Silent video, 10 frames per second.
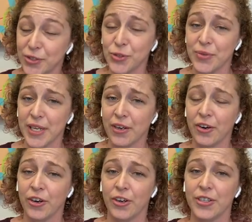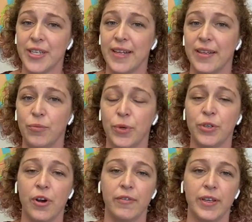doing her daily wood
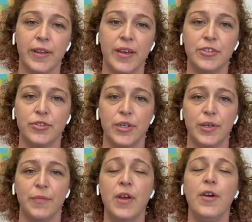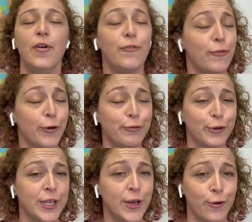carving live stream for
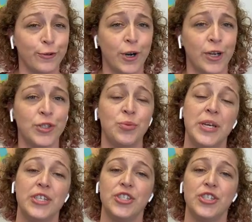free over on Twitch.